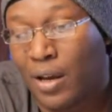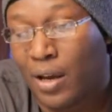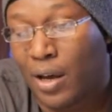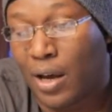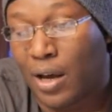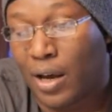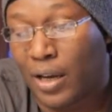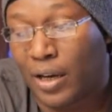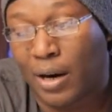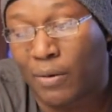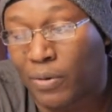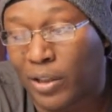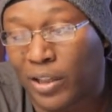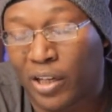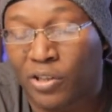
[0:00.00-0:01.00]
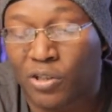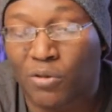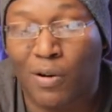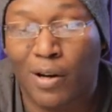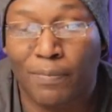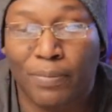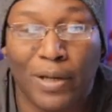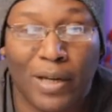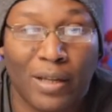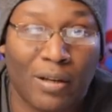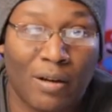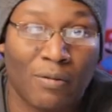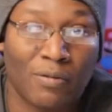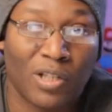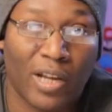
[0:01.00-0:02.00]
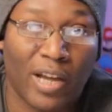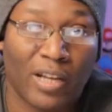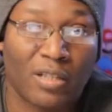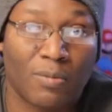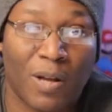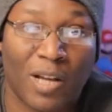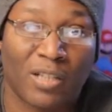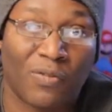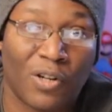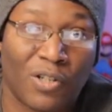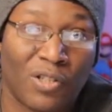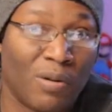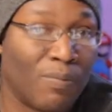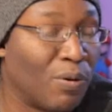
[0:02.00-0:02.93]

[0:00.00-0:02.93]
uh, and I really enjoyed playing the OG Xbox version.